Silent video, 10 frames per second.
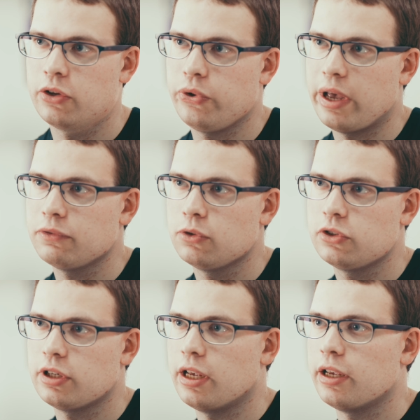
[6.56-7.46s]
You have to
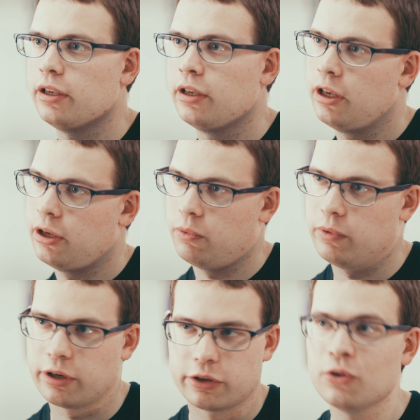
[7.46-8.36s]
say, we
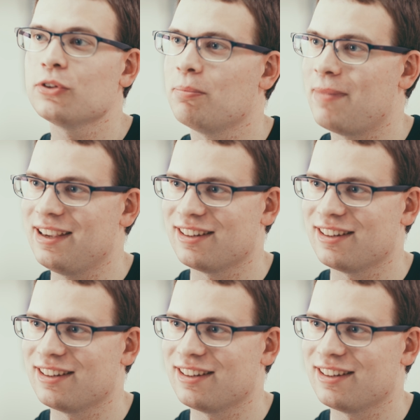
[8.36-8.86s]
are going to make